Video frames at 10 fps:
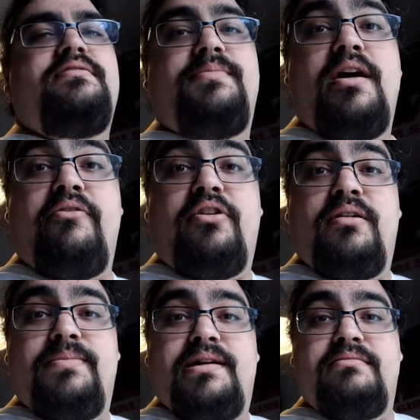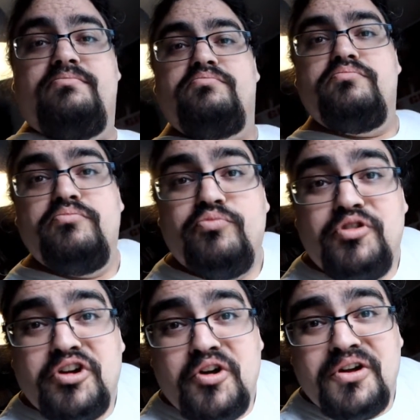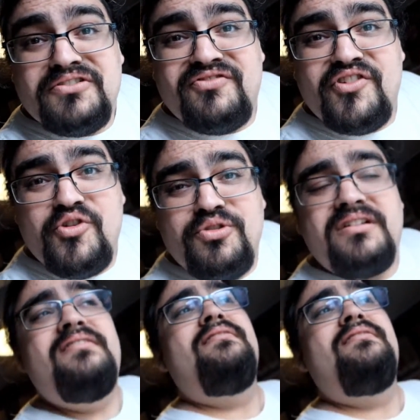will be over in a bit. We'll go get food.